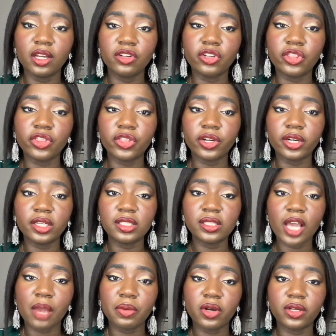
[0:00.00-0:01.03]
The third
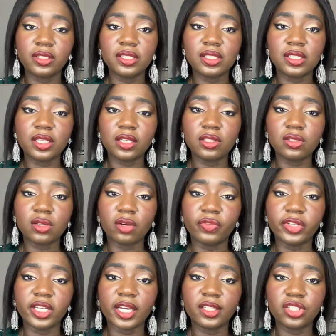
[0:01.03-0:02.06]
type consists of
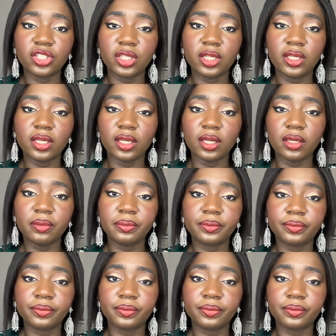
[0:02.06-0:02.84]
a dashiki